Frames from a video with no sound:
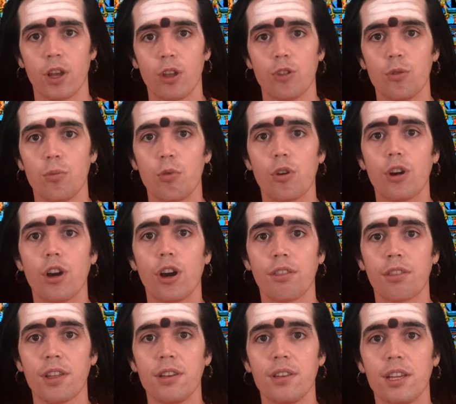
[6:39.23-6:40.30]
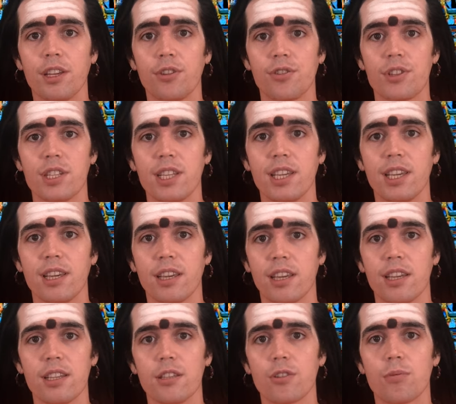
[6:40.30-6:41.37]
The more authentic your seeking
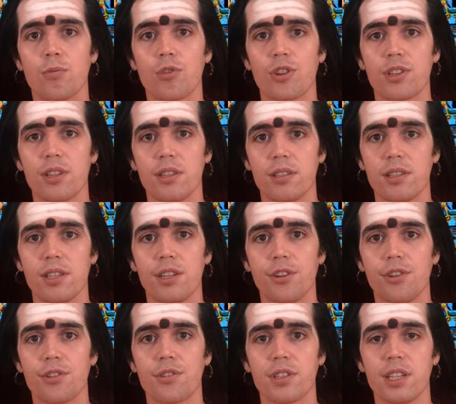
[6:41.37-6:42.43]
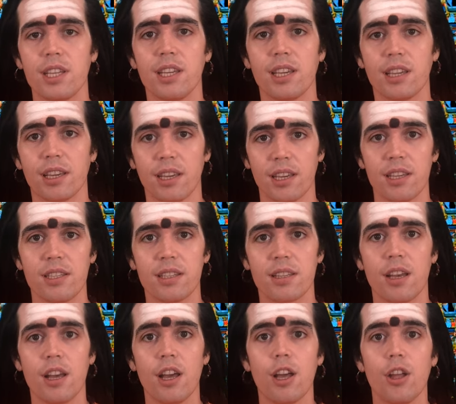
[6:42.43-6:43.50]
is, the more sincere your seeking is,
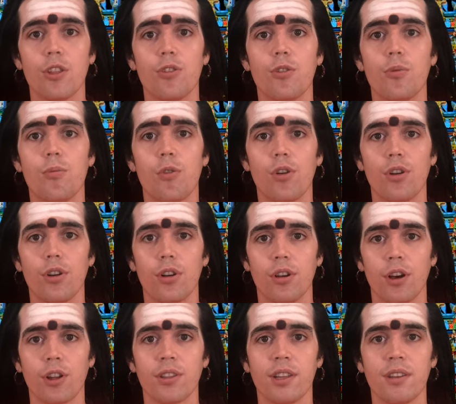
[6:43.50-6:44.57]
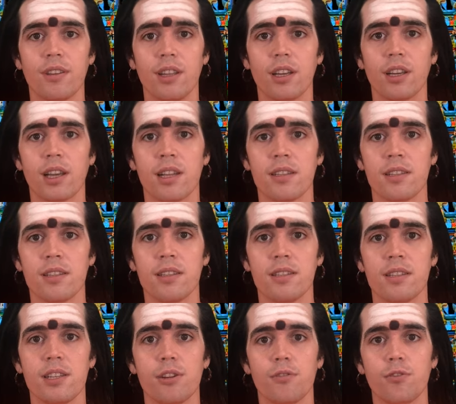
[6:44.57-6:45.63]
the more authentic and
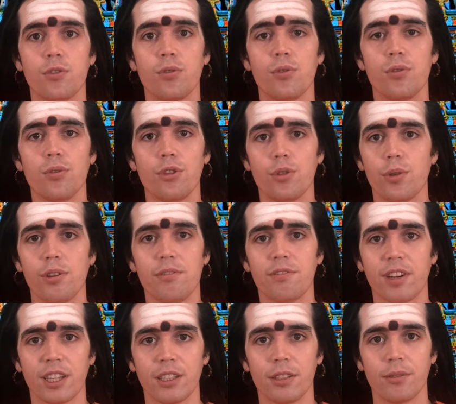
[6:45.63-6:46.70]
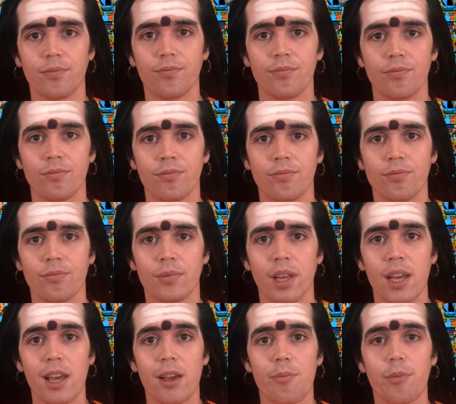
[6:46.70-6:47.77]
sincere of a guru you will find.
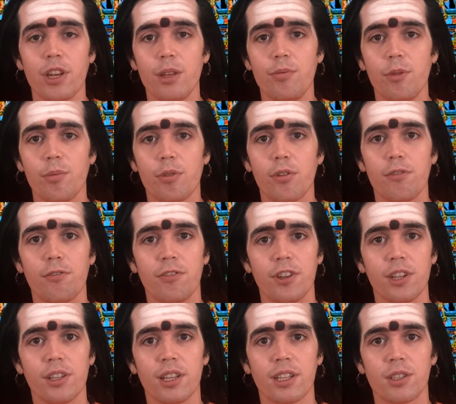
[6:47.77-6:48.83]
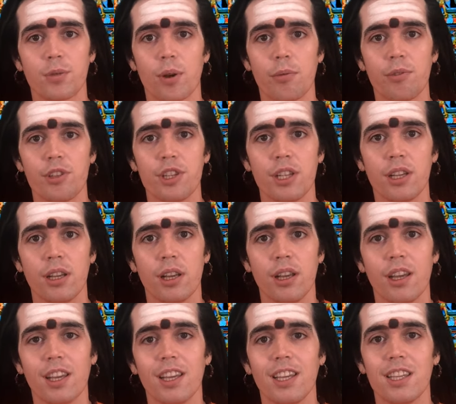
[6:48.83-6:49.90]
Many people feel that Swamiji
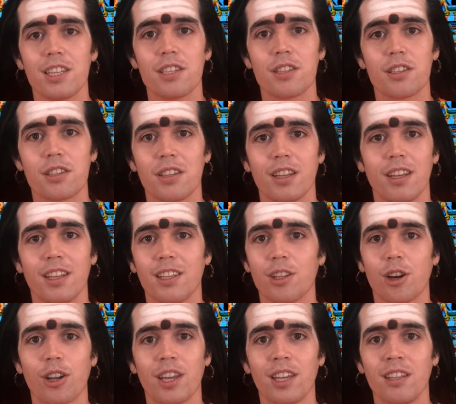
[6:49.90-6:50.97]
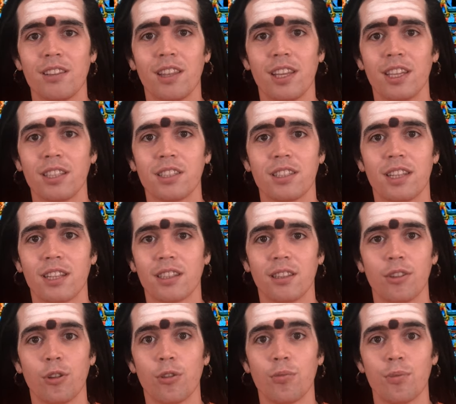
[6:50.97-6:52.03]
is talking things
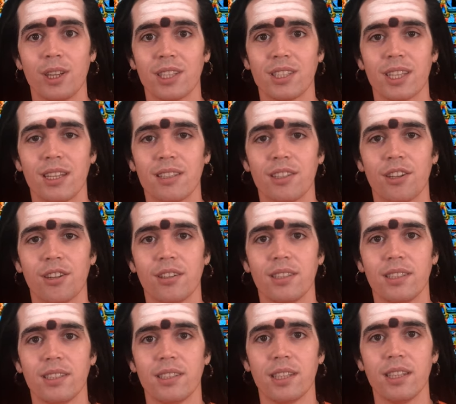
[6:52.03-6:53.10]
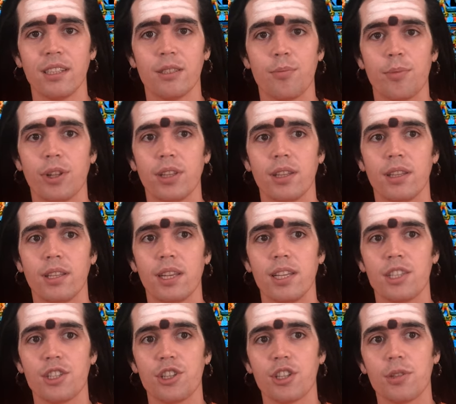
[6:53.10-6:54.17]
that don't make sense and all these things, but it
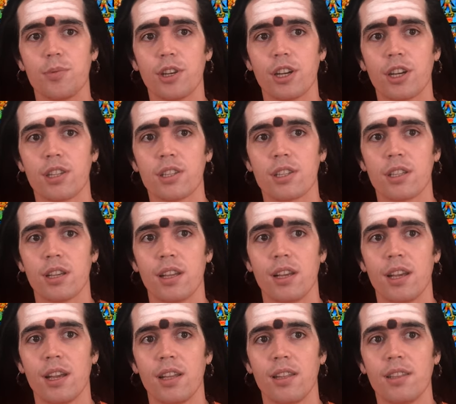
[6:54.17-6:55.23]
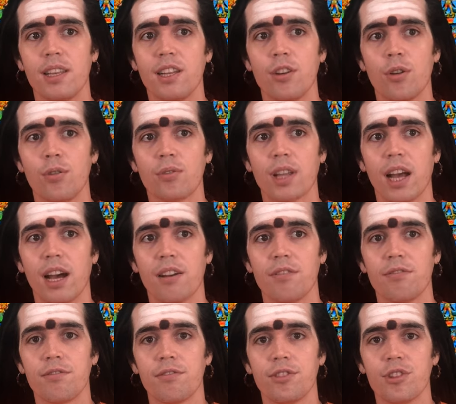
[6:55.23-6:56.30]
is just because they don't
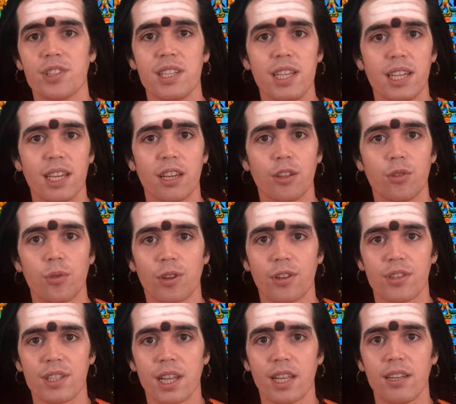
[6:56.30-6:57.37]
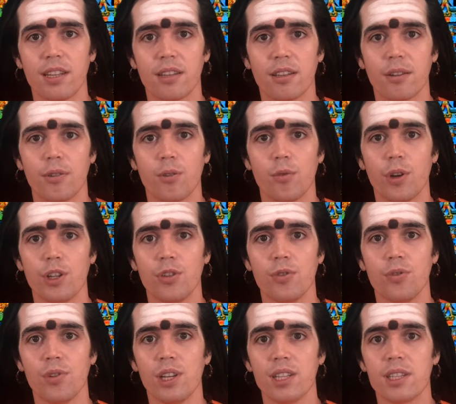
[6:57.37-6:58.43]
have the seeking to understand it. When
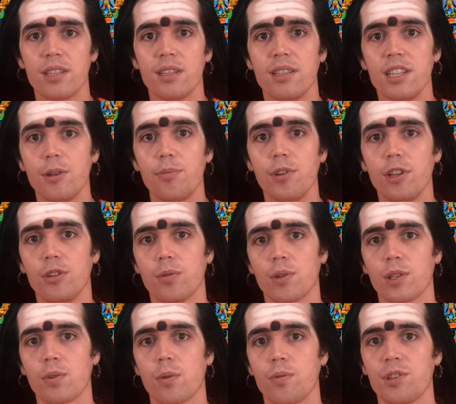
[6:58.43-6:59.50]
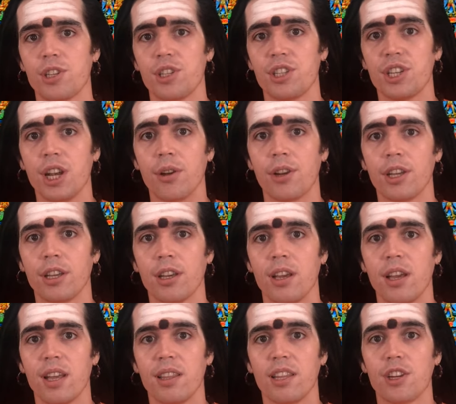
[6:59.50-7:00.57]
you listen deeply to what Swamiji is sharing,
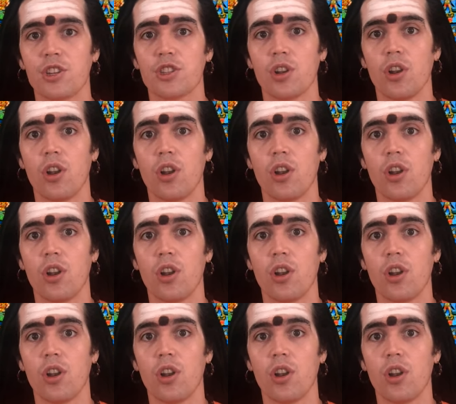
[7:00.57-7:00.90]
there's a